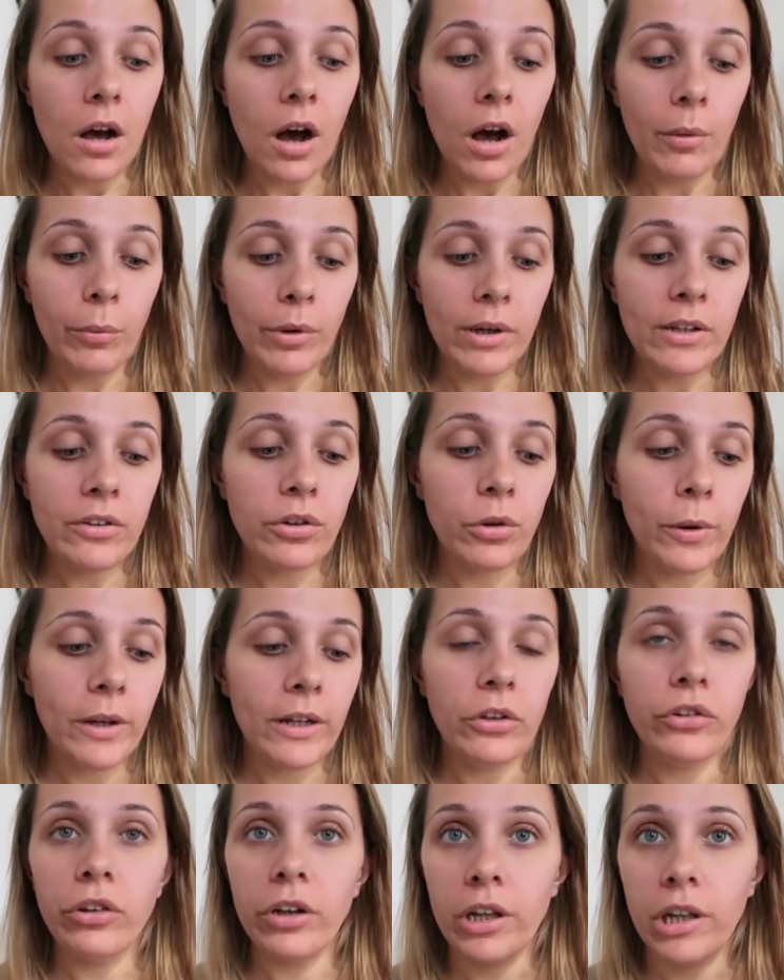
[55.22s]
I wanted to
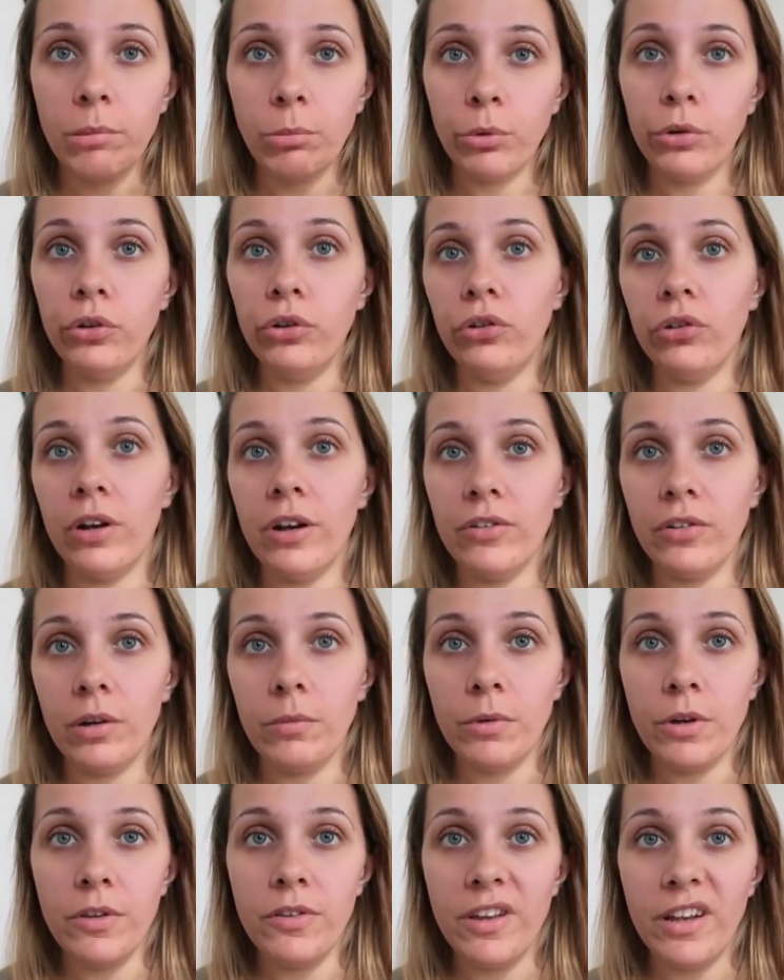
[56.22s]
quickly show you the moisturiser
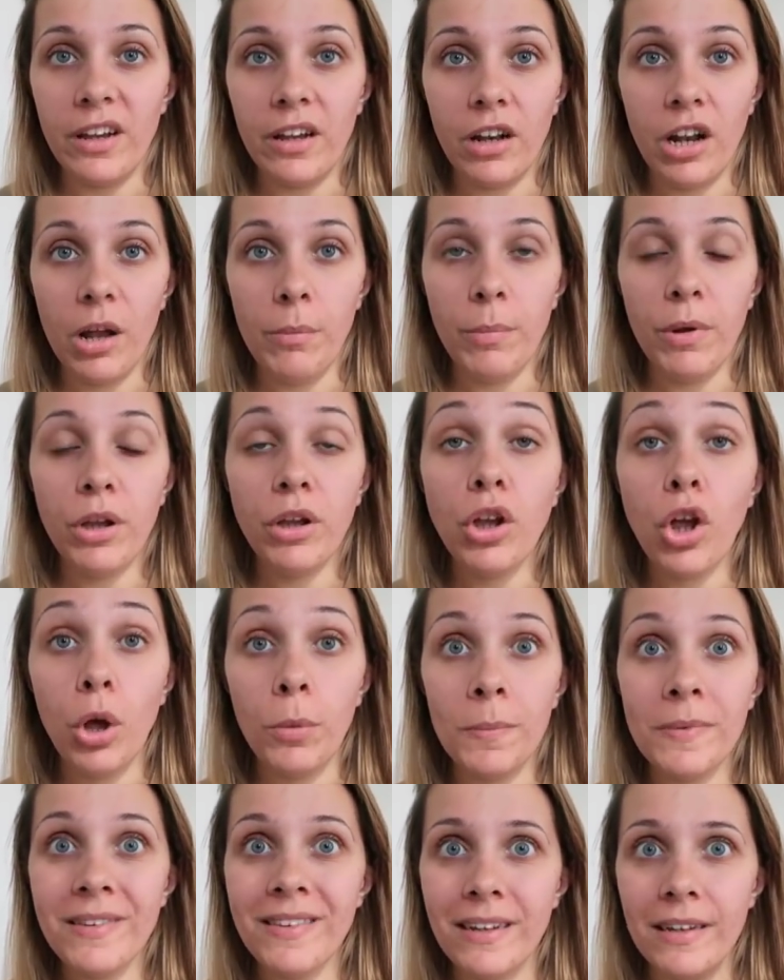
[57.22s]
I'm using and I'm
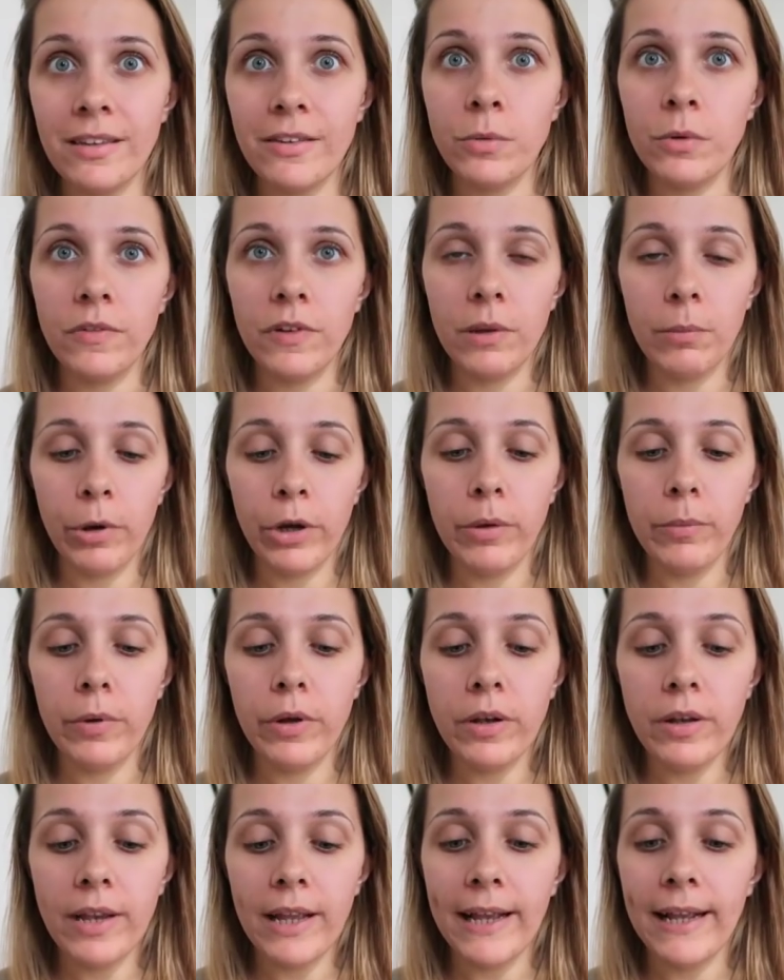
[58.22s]
obsessed with at the
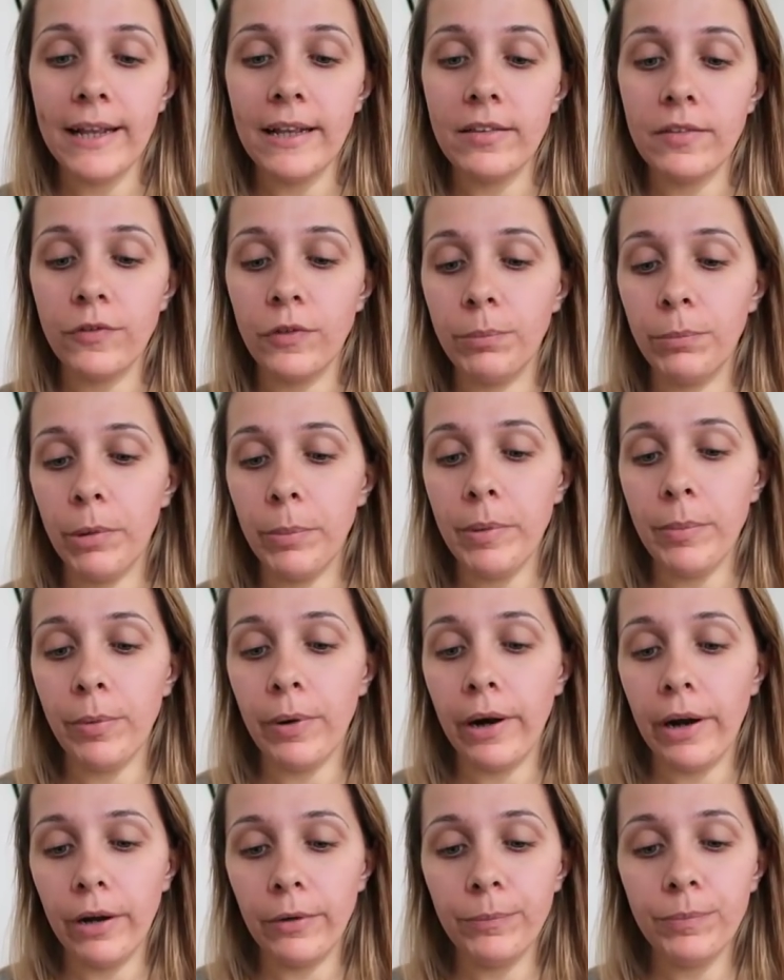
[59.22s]
moment. It is from Bobbi
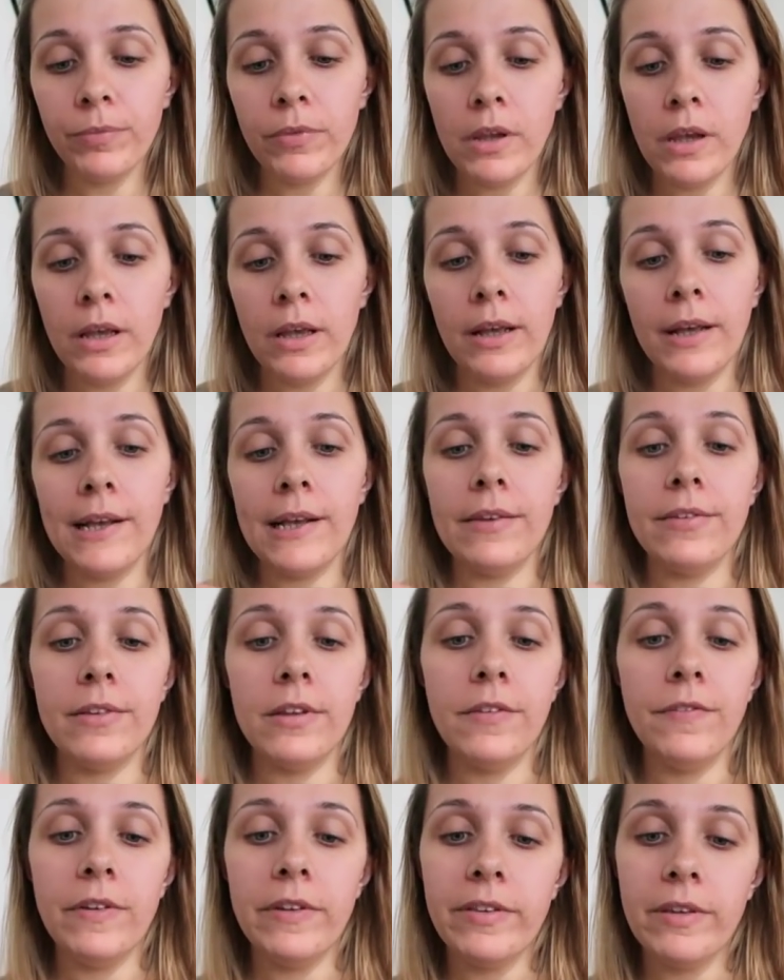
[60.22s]
Brown. It's
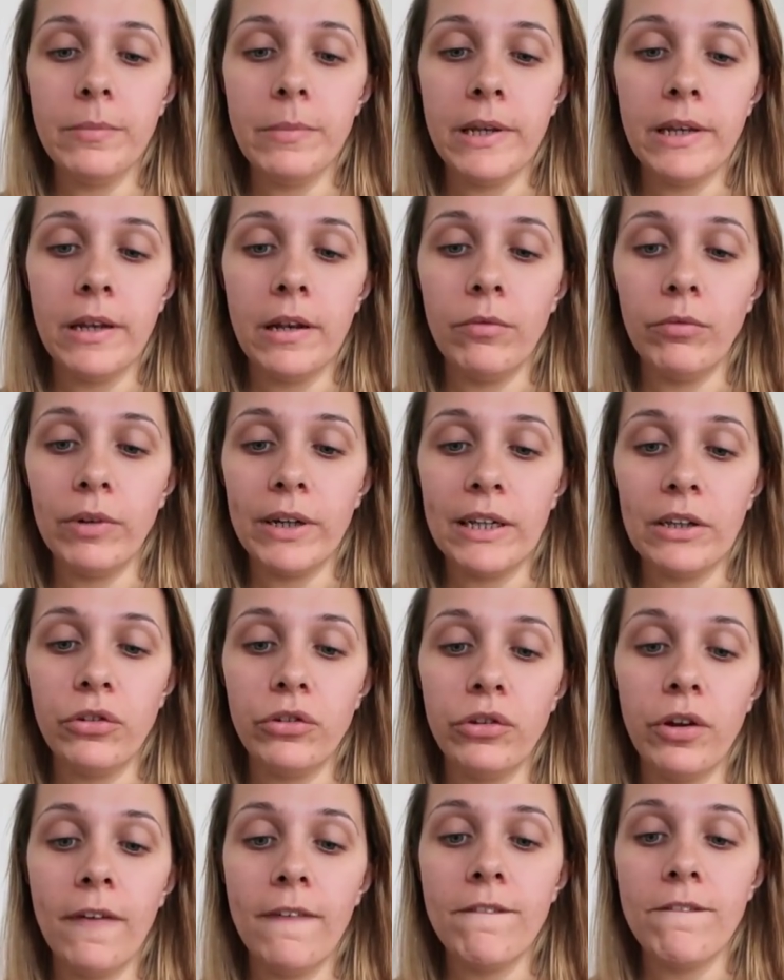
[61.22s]
the Vitamin
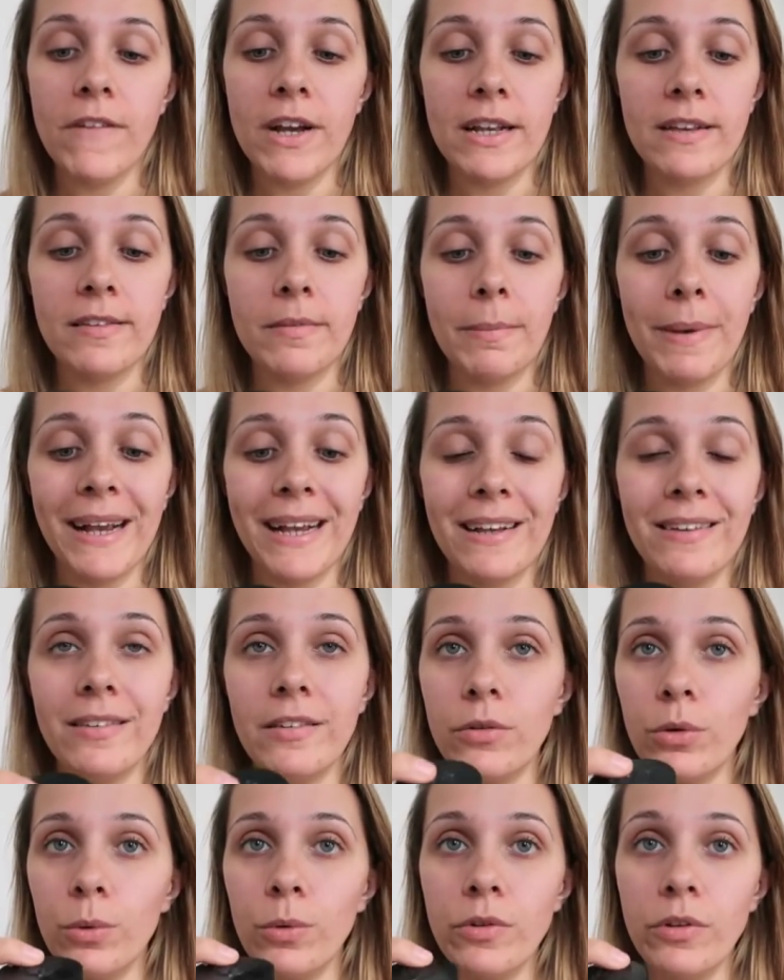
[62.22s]
Enriched Face Base.
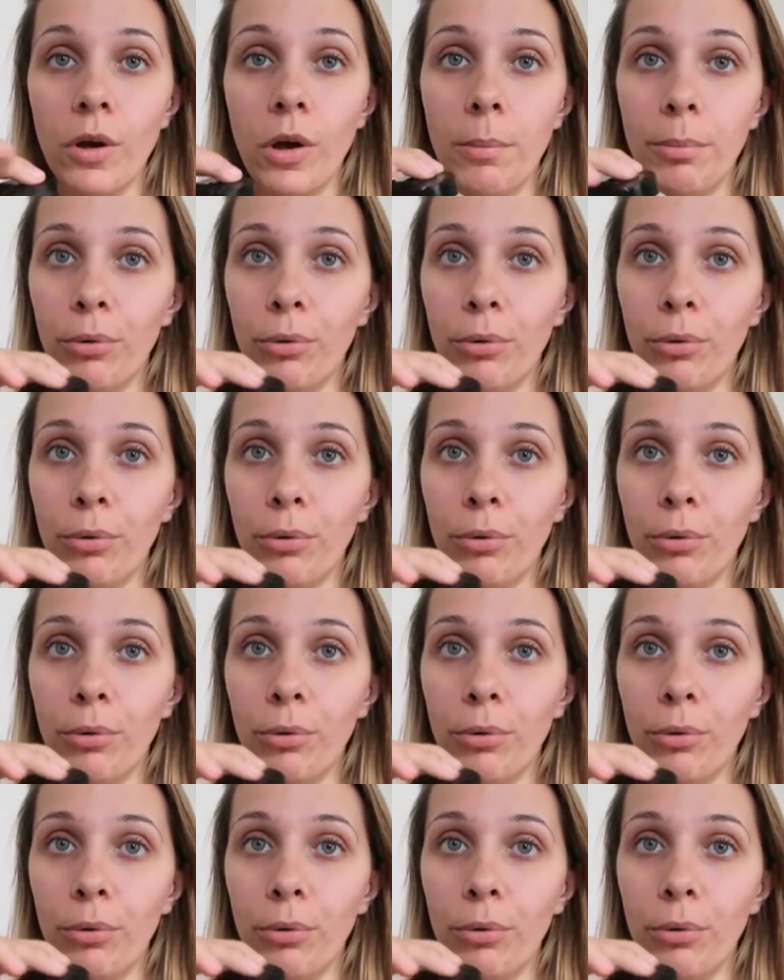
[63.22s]
It's also a